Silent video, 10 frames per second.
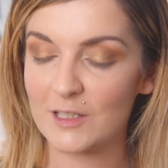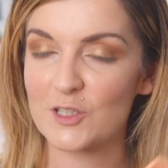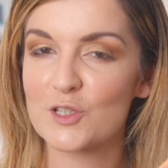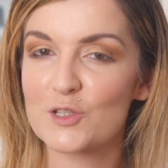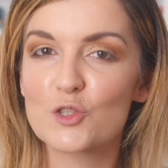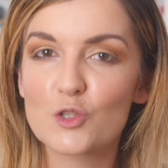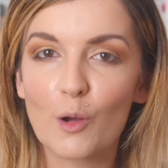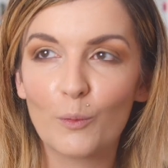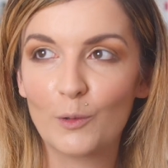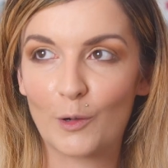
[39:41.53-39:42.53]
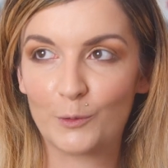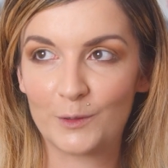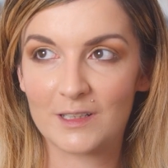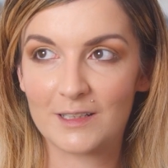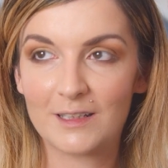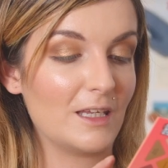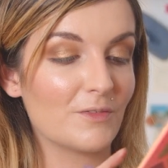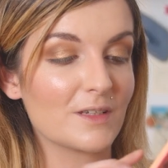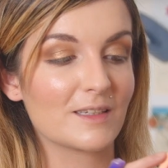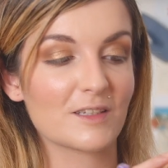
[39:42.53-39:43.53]
is just so golden.
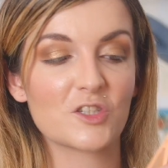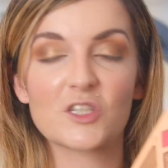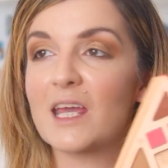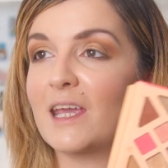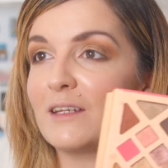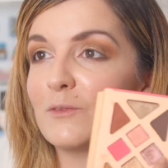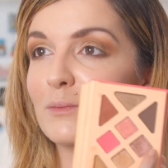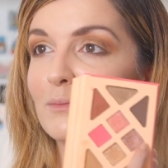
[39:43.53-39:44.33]
Even this shade,